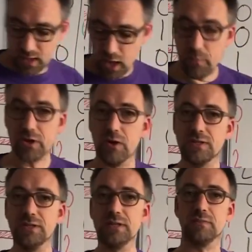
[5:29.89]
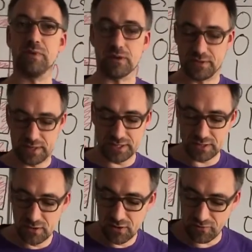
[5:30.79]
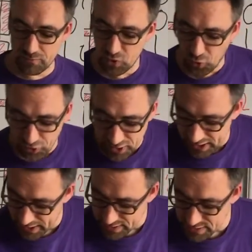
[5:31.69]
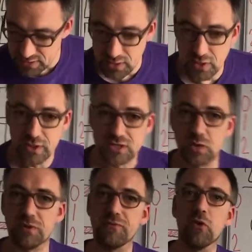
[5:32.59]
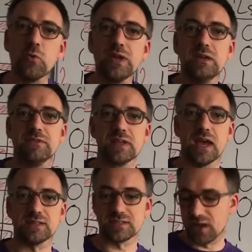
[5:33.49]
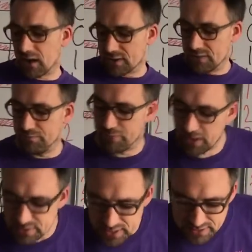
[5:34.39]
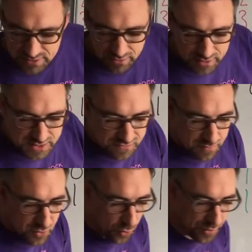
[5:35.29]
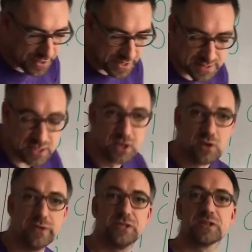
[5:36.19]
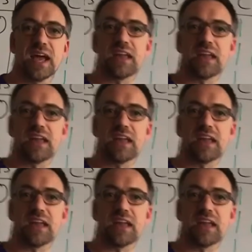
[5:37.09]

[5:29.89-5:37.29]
And we're going to need to build these from NOR gates. So before we even get started building circuits from NOR gates, we should